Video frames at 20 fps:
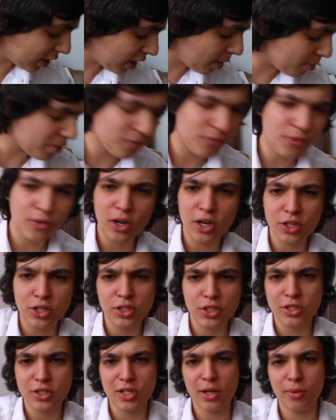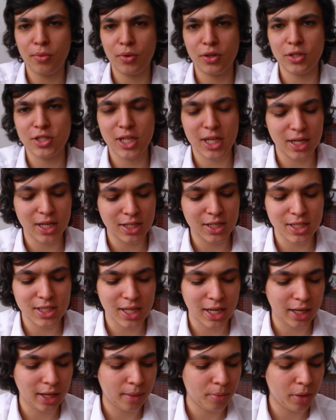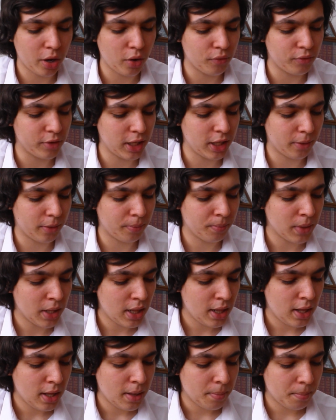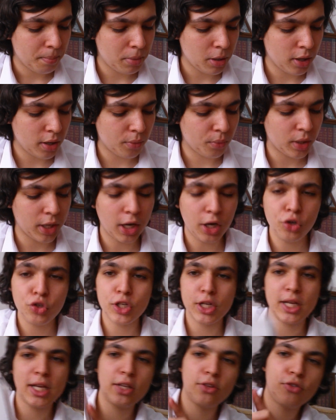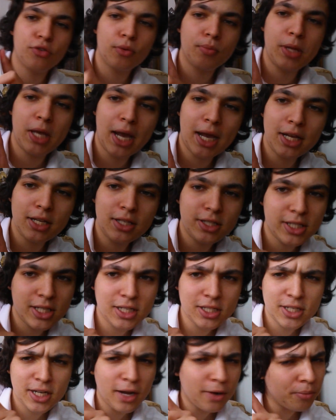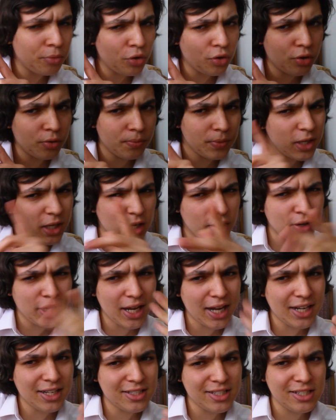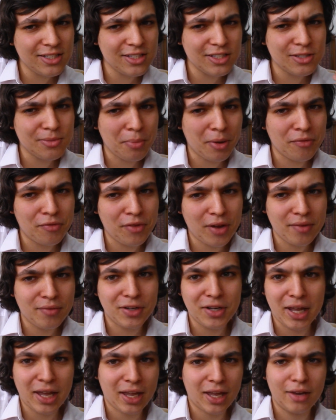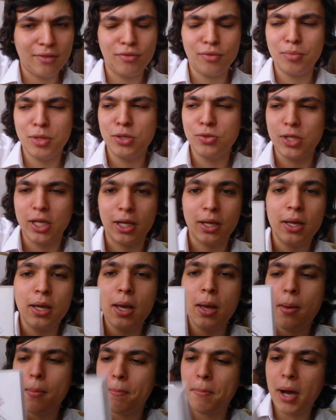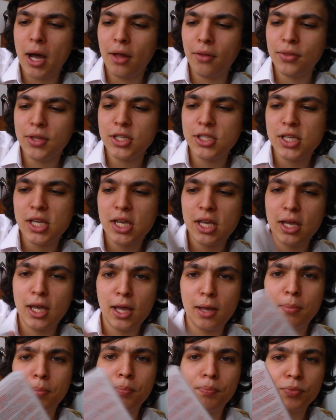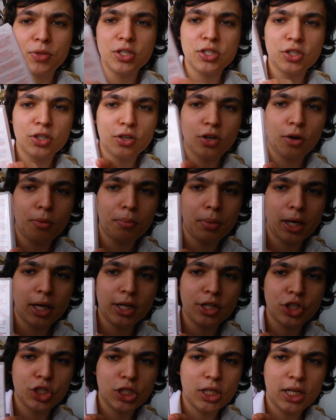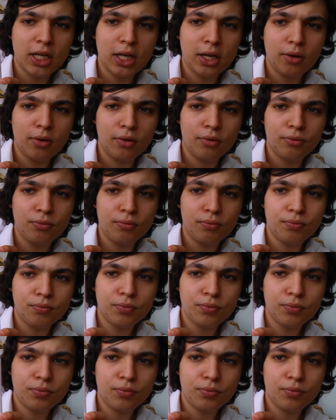going to go a bit fast because I don't want the CDs to take up the whole video. But 100 hits from the 80s. Now I'm not, you know, the 80s isn't my favourite decade for music. But this compilation here of